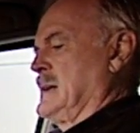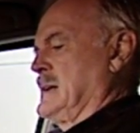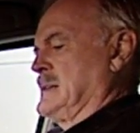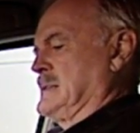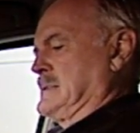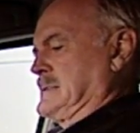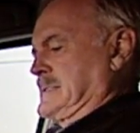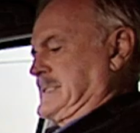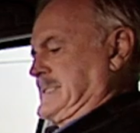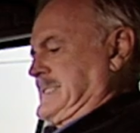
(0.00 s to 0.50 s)

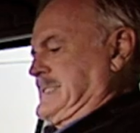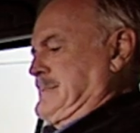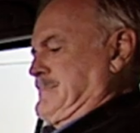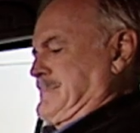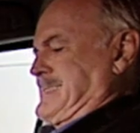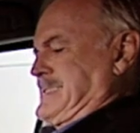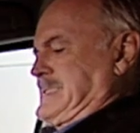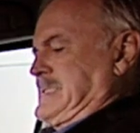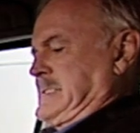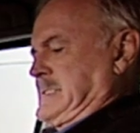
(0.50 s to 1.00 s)
Oh, come
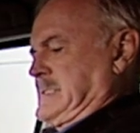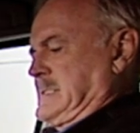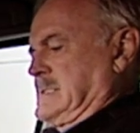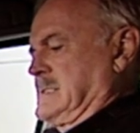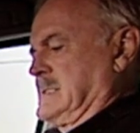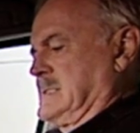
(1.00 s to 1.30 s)
on.